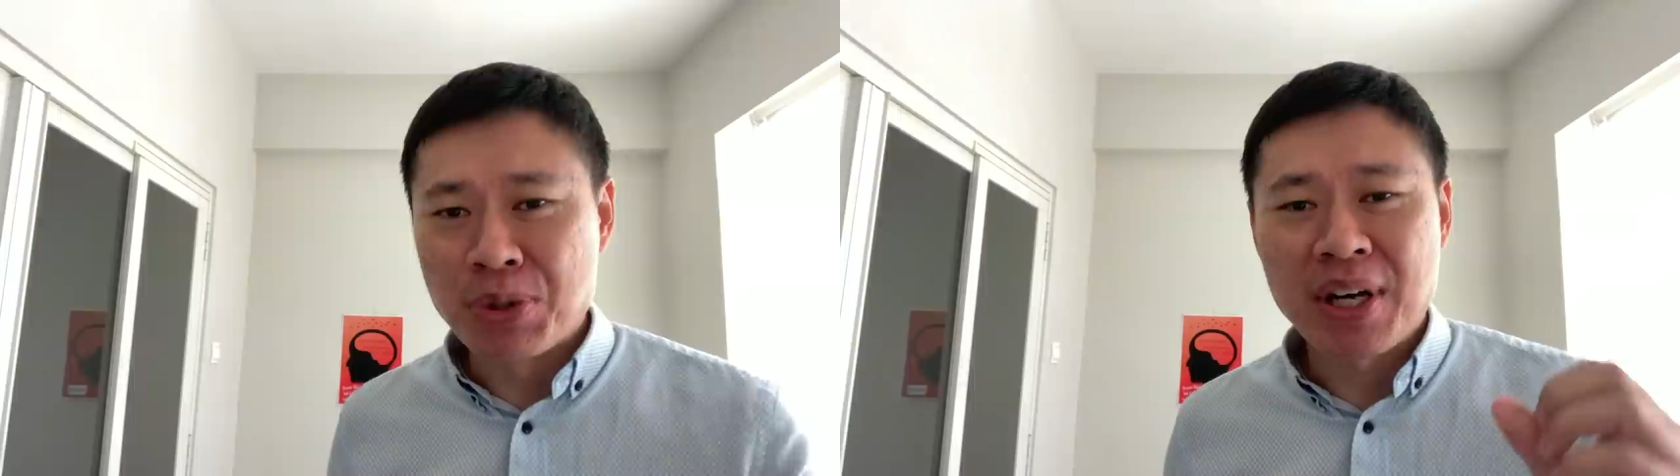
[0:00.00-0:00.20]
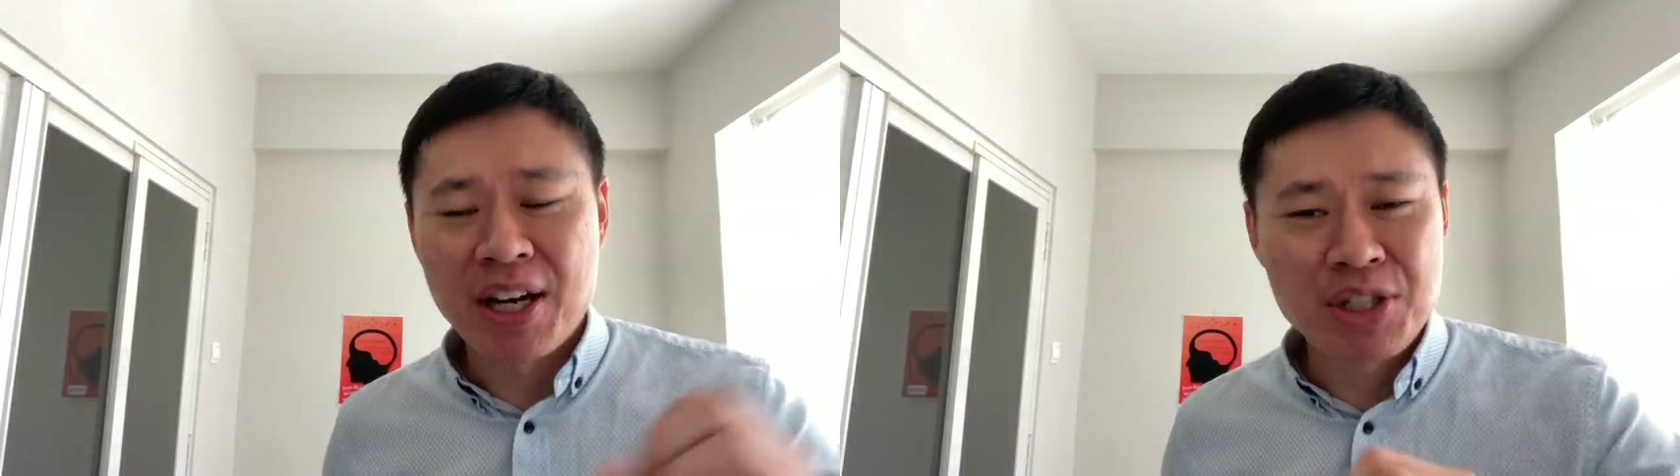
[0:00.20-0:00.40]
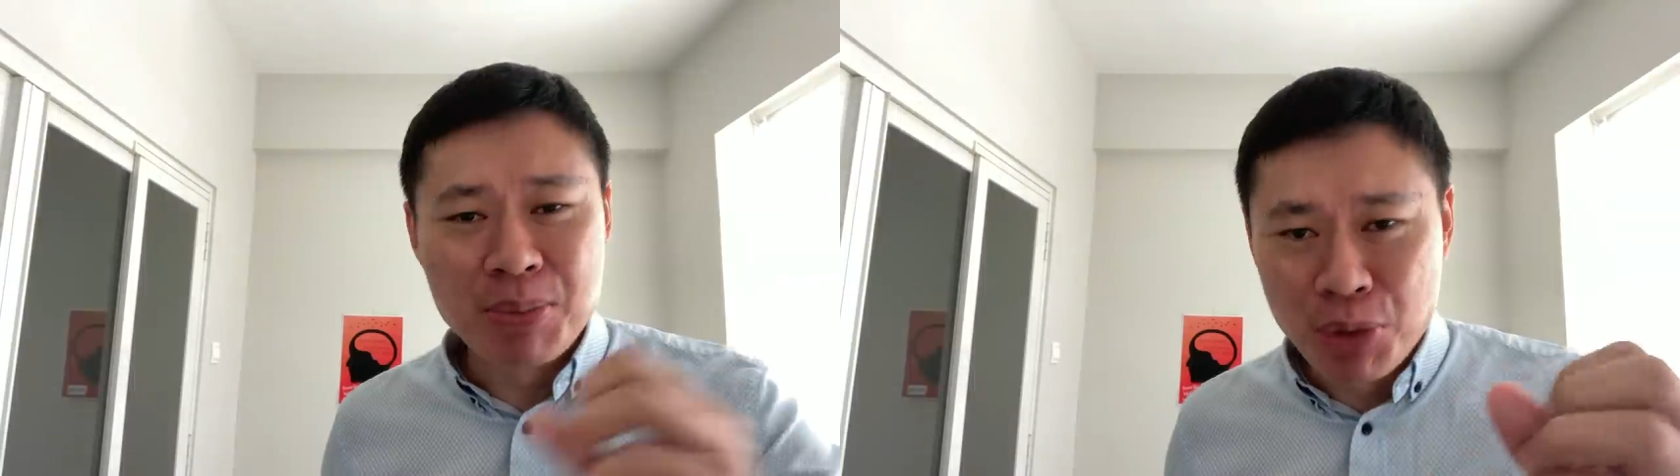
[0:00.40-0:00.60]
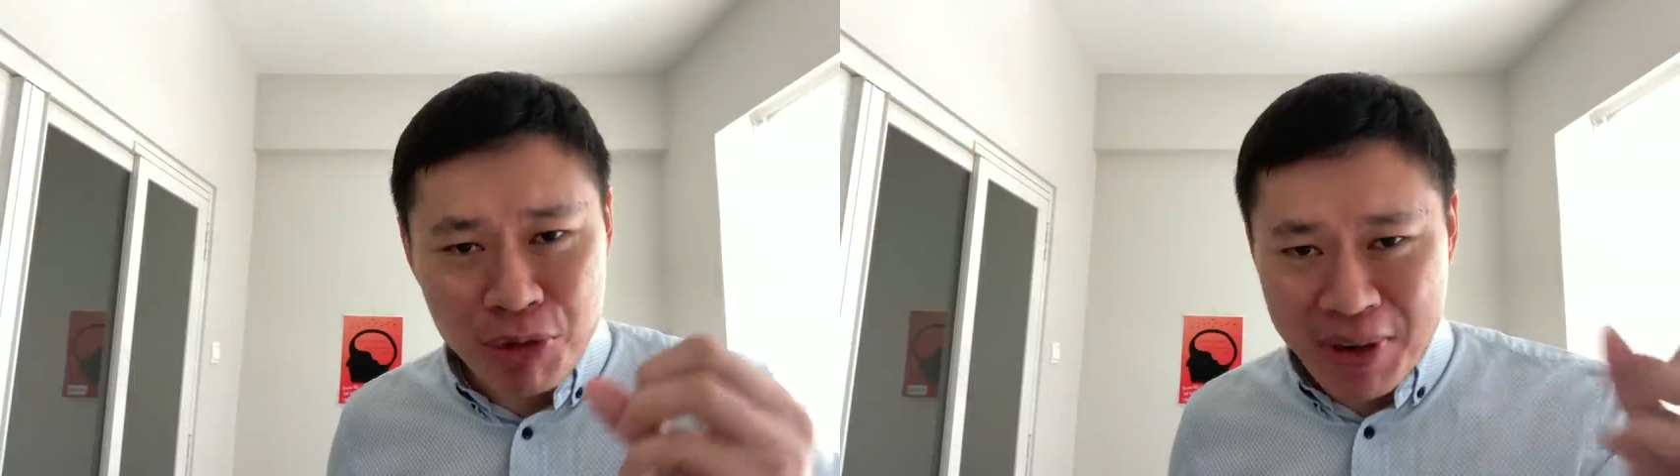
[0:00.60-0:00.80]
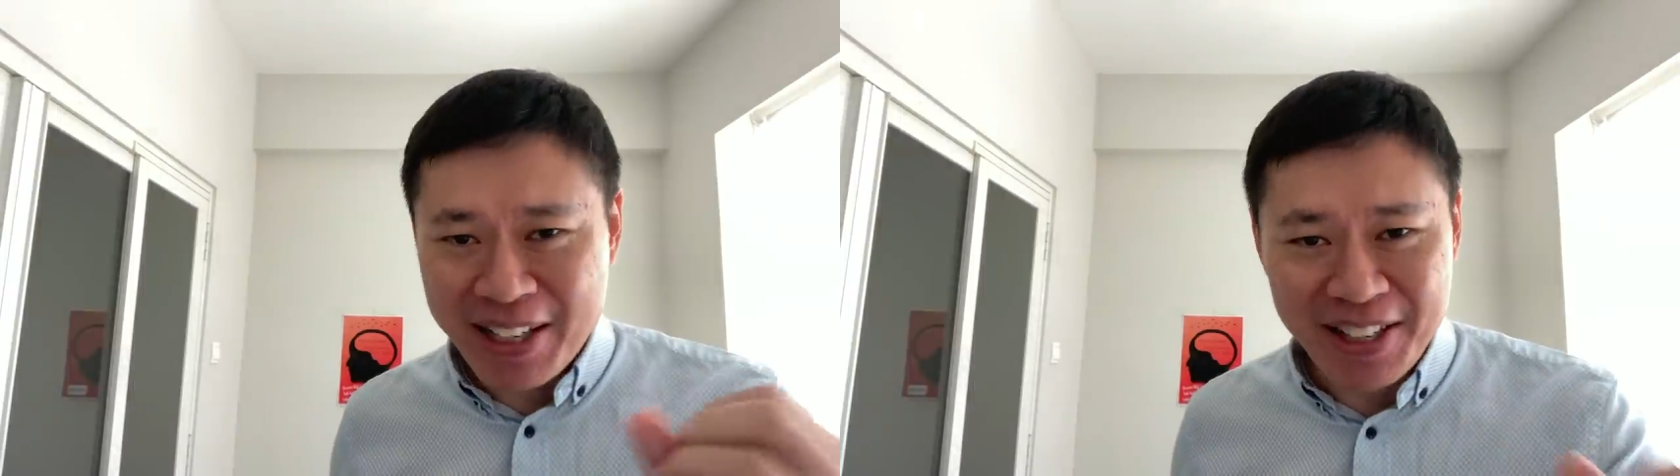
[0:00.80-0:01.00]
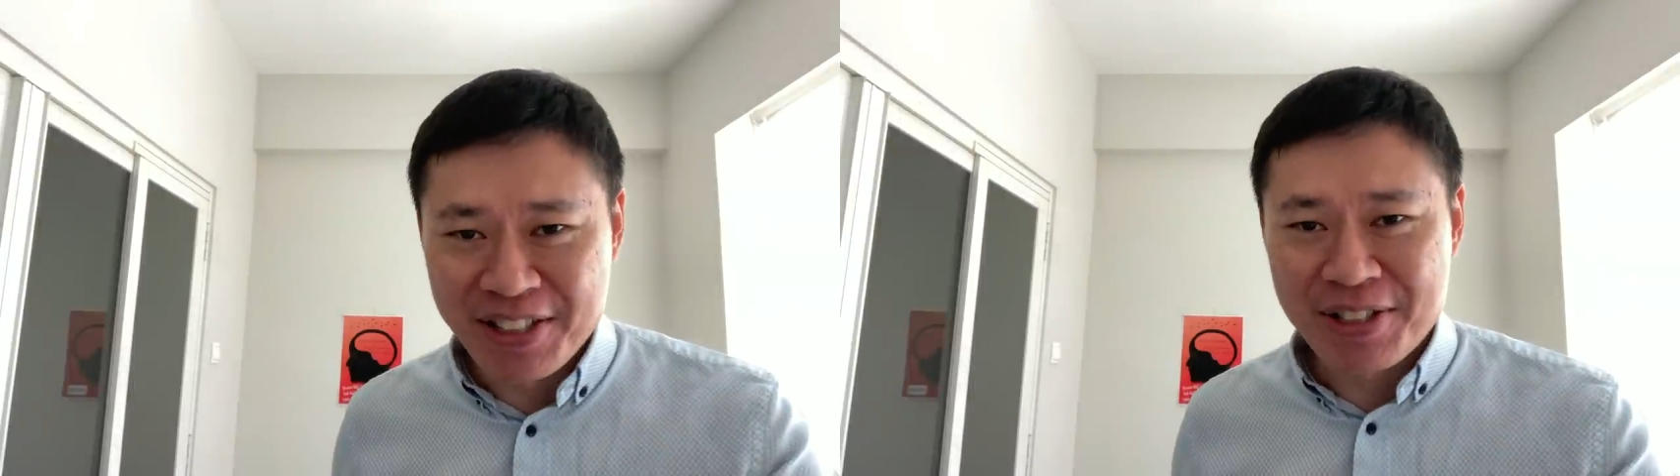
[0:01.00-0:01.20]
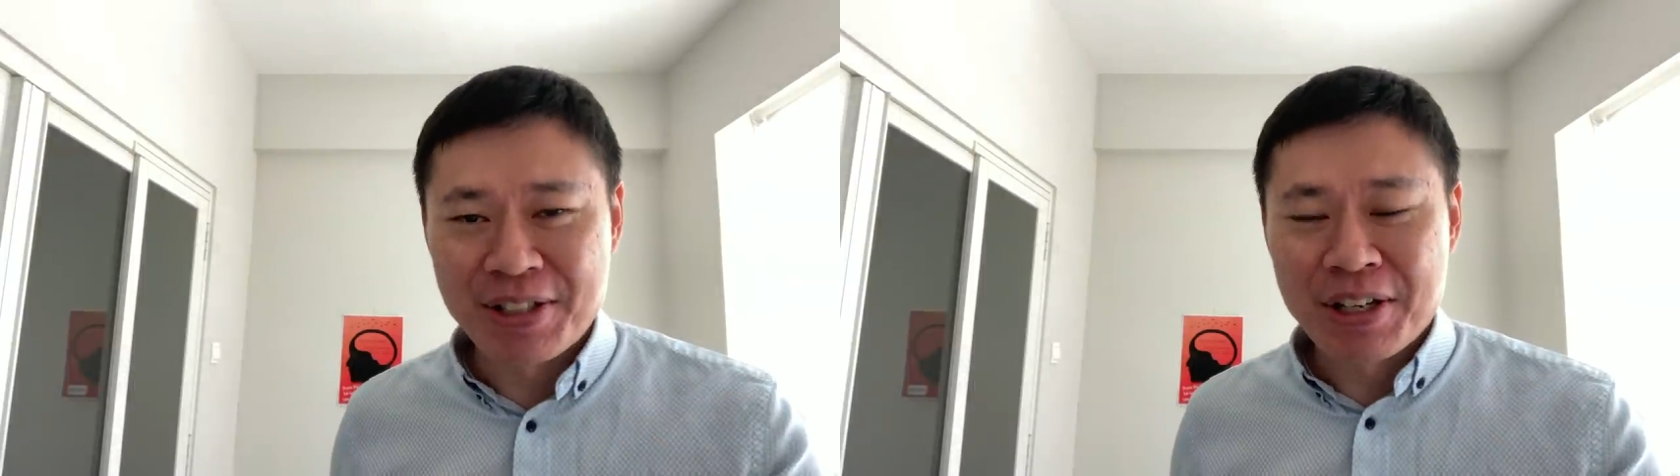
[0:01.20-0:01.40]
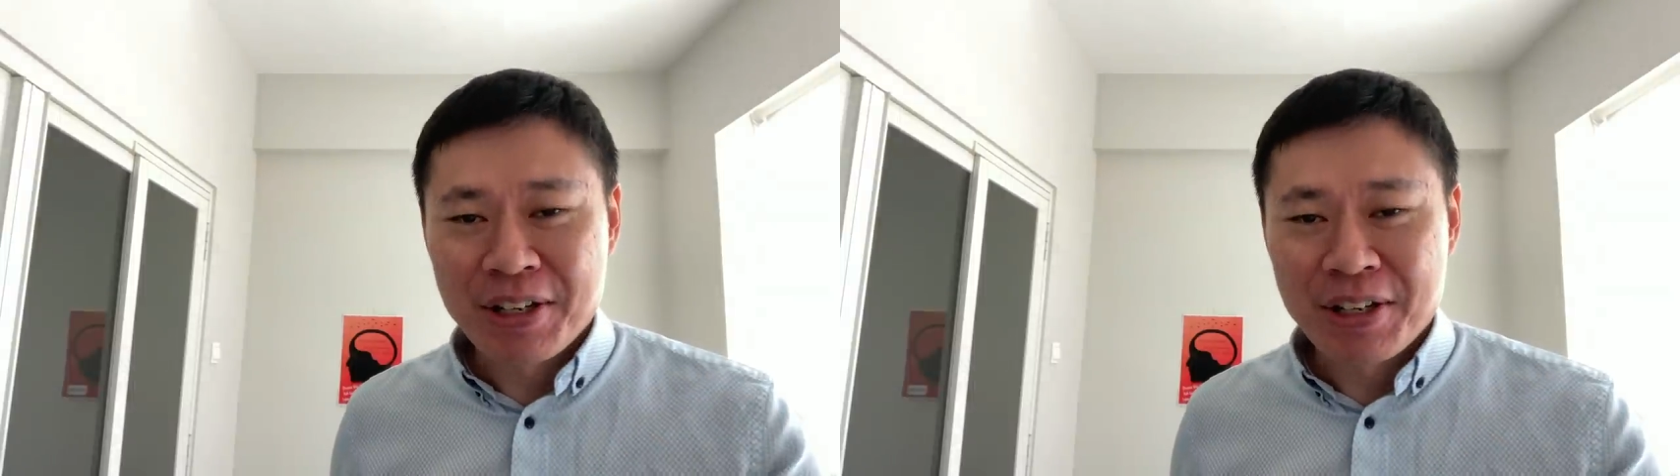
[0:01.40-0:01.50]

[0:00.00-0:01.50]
can't actually move markets.